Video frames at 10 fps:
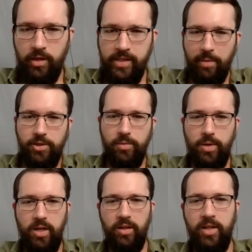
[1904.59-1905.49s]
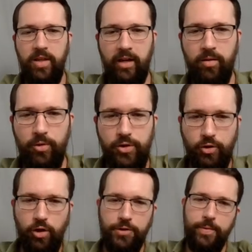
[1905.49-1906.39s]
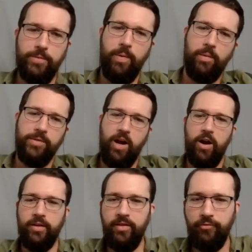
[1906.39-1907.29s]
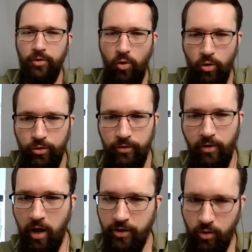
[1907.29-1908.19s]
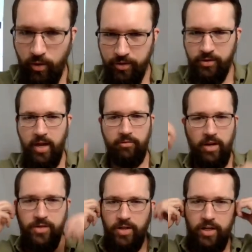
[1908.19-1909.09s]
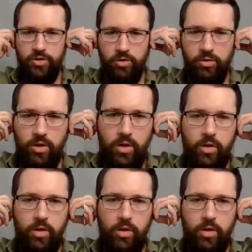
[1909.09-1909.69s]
Establish immediately that commercial crawl space problems carry a different order of consequences than residential.